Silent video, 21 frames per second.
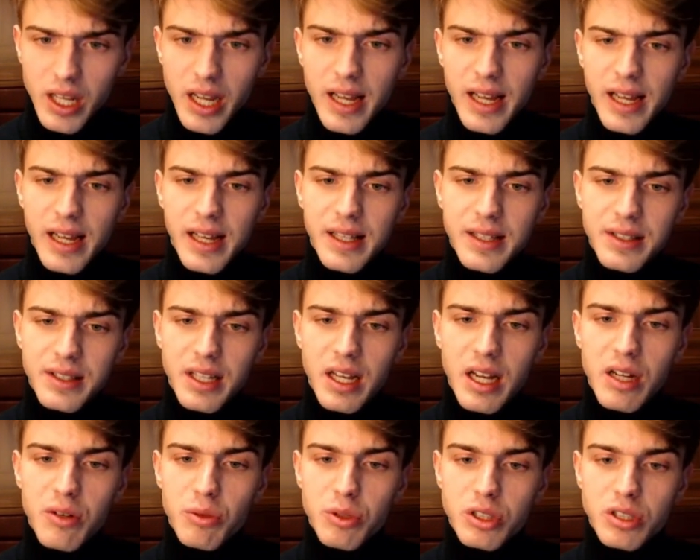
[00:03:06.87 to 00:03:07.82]
And
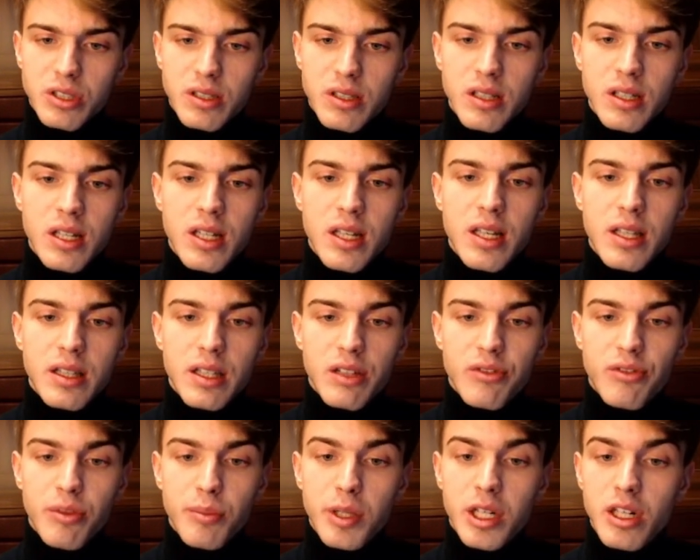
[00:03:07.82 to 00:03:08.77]
yeah, I wasn't
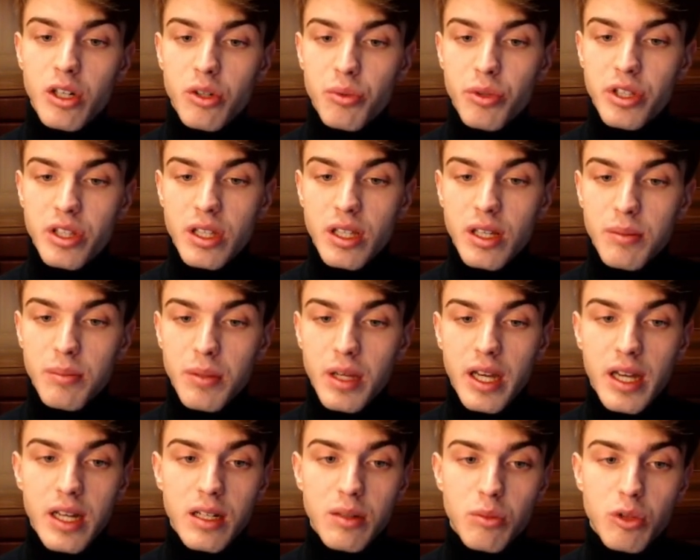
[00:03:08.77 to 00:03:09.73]
that familiar with them
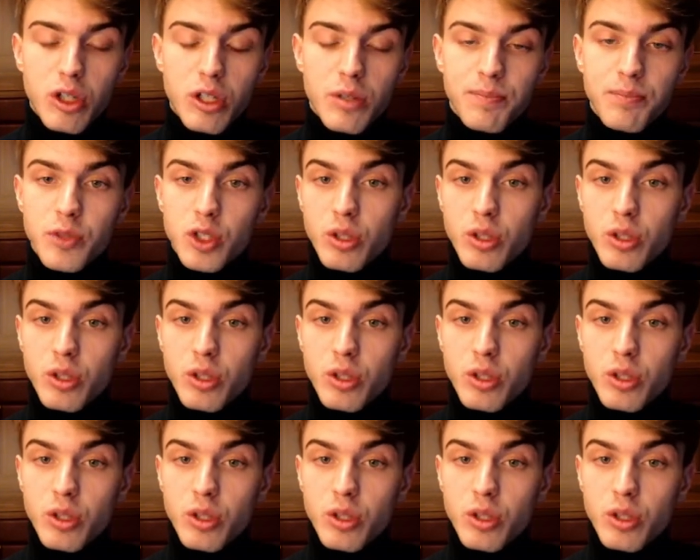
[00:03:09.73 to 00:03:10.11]
anymore.